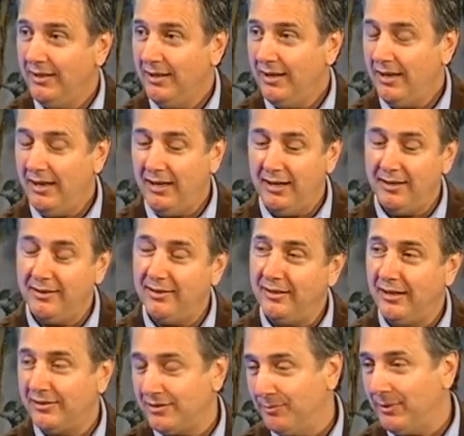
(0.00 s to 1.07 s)
and
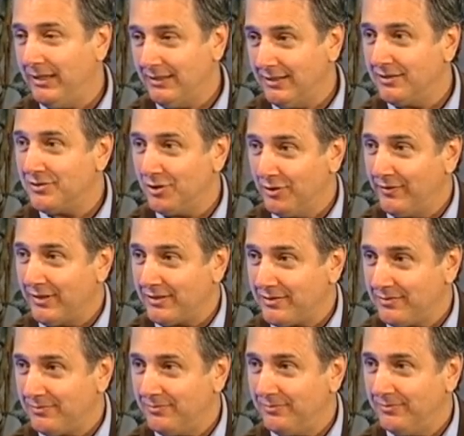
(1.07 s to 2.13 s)
and some kids get
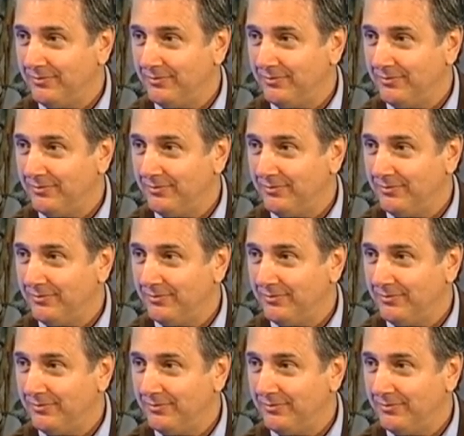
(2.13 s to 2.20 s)
service